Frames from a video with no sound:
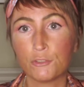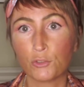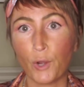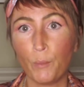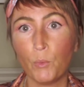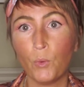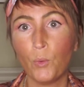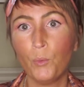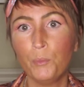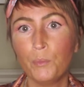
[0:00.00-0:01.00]

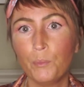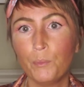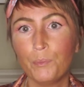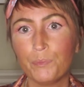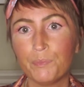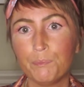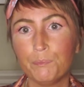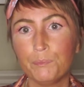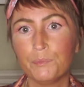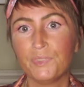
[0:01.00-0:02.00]
trouble
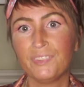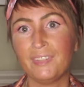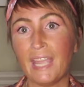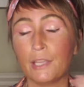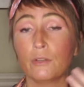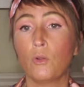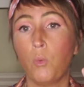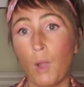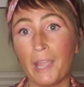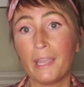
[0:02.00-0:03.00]
staying
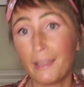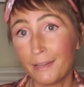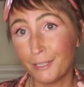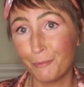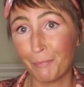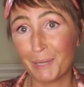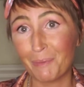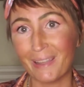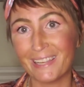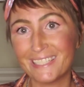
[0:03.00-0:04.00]
quiet in my
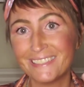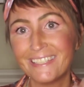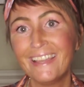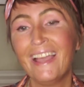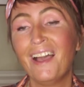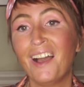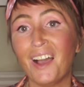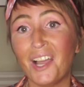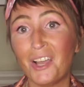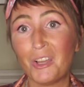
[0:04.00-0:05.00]
mind.
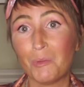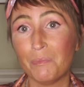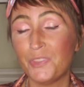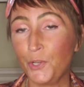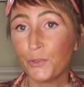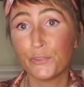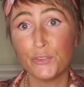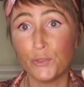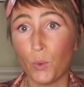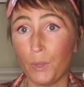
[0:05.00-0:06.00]
There's
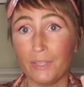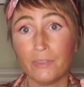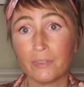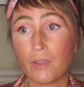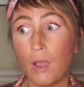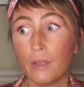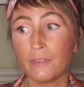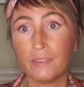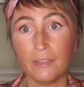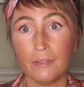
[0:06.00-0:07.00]
noise
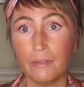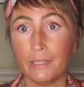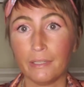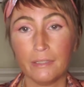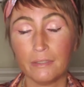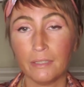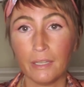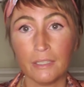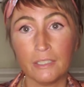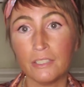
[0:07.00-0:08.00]
constantly.
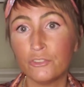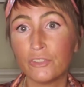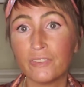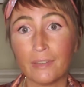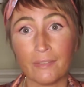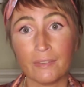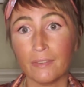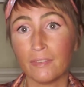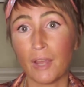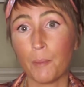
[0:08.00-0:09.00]
It just
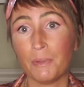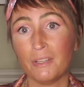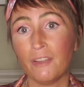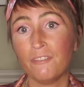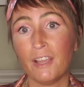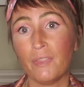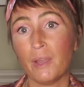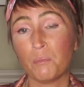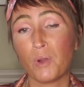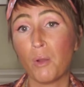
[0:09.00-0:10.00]
doesn't stop, and I've had
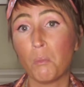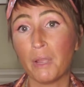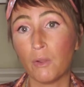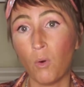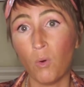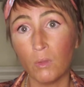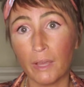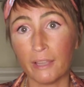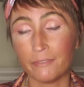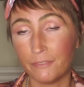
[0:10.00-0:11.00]
that problem my whole
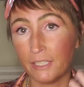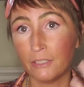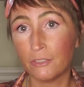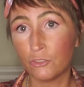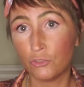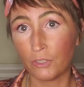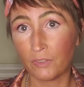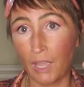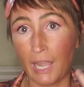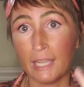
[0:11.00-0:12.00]
life. It is
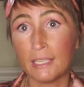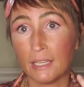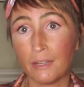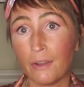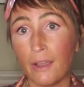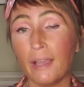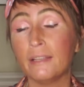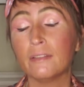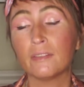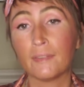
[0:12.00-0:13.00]
just, I
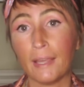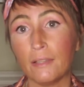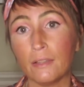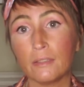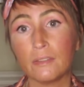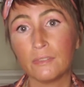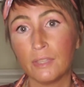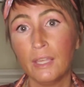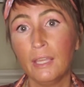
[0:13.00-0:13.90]
cannot silence